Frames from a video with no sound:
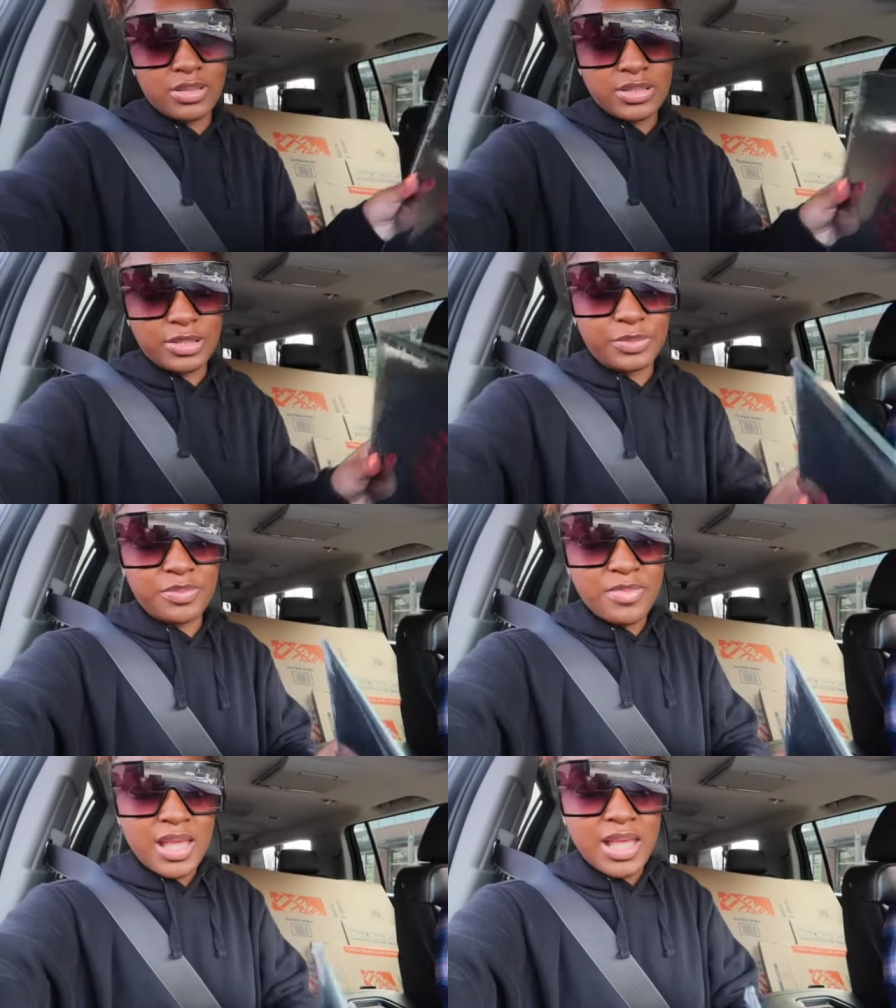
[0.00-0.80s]
So
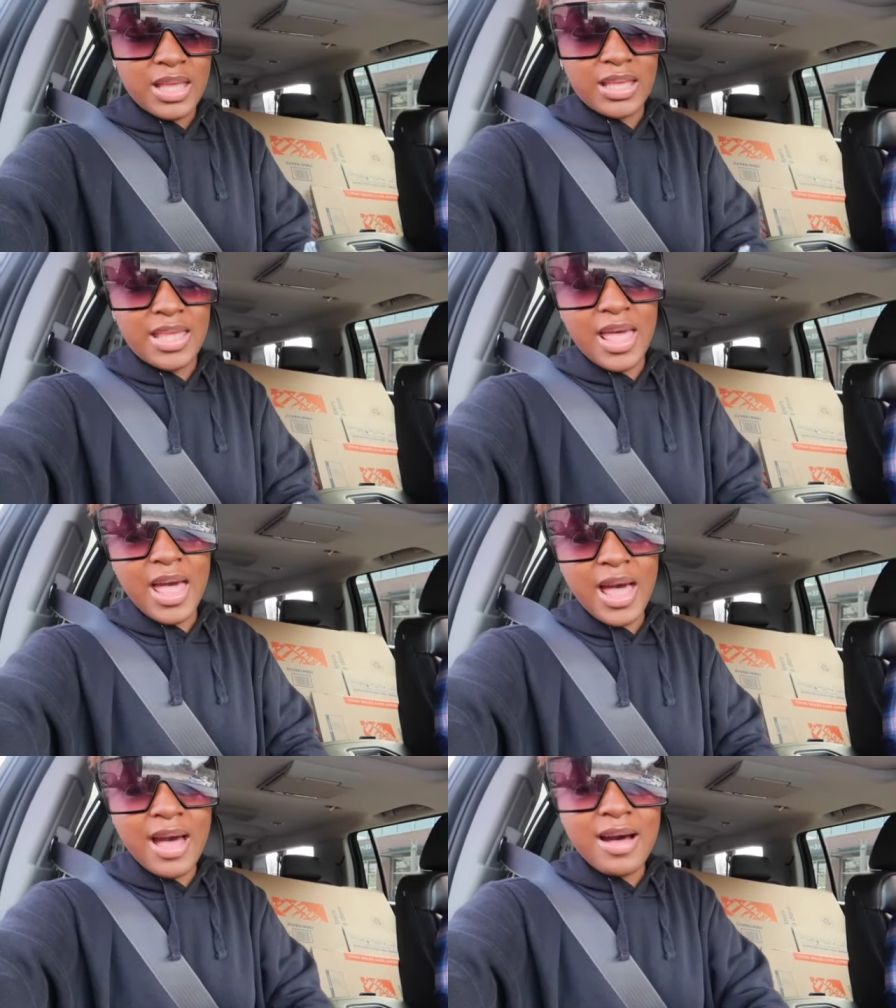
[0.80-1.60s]

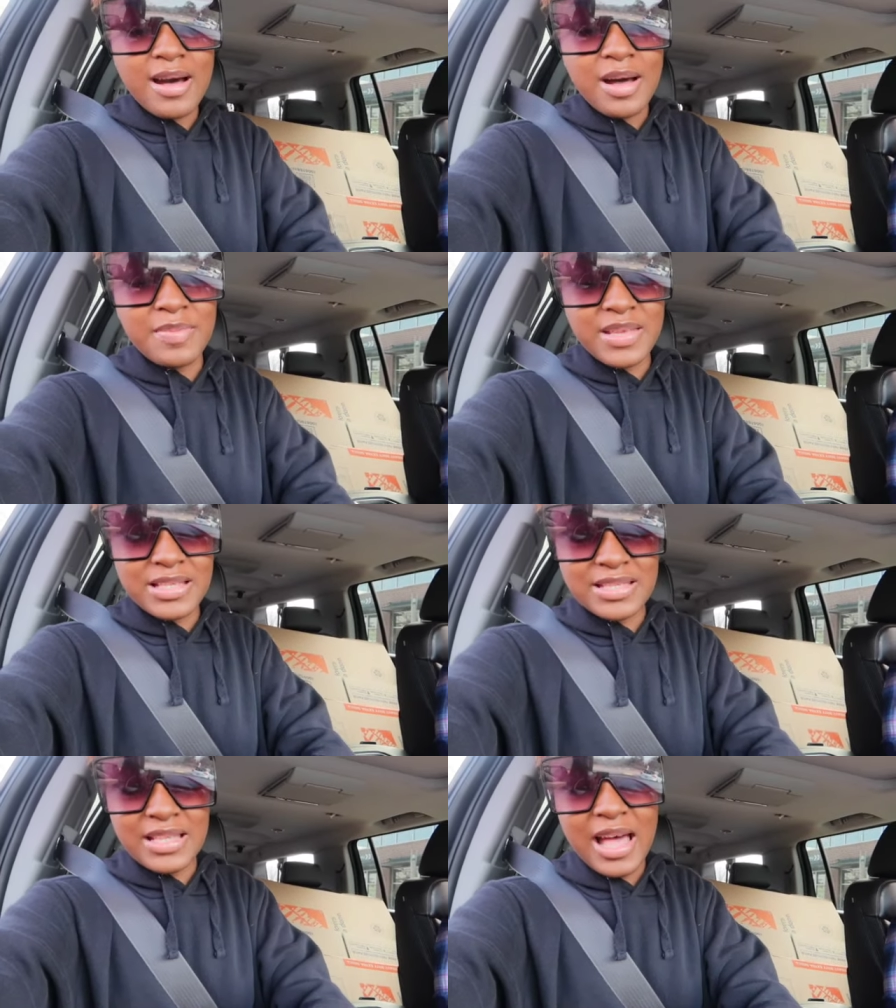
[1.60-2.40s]
yeah, I'm
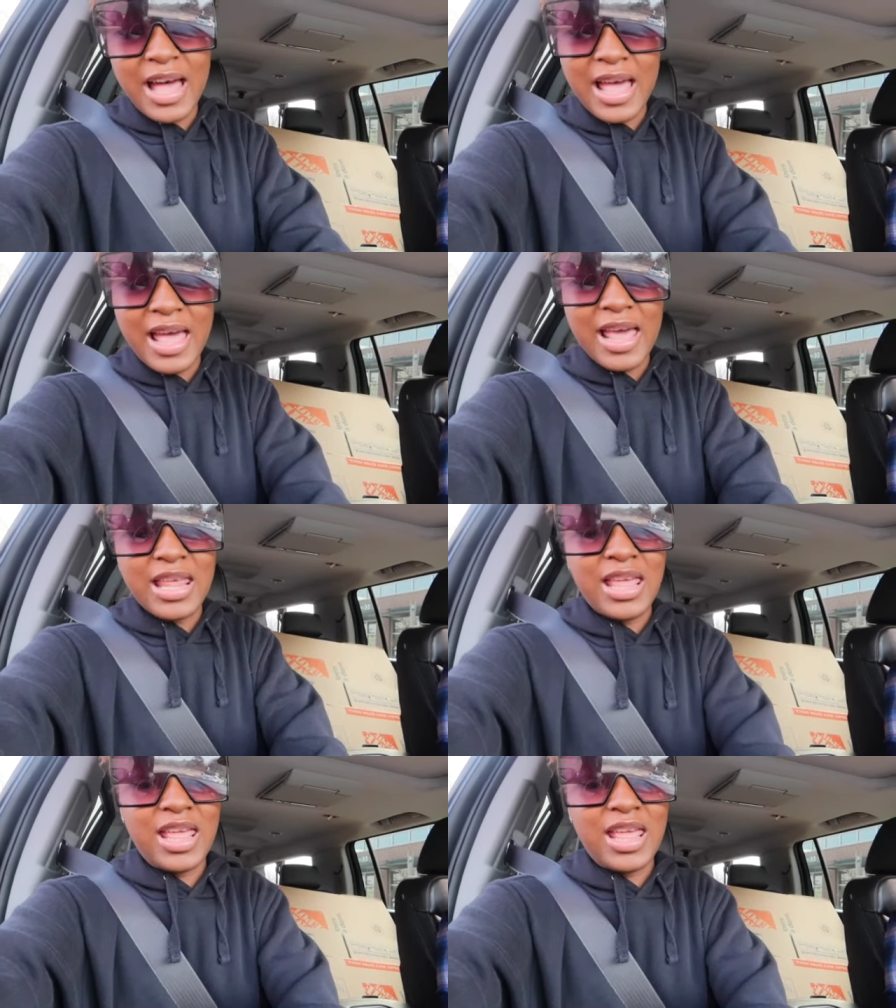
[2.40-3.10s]
excited.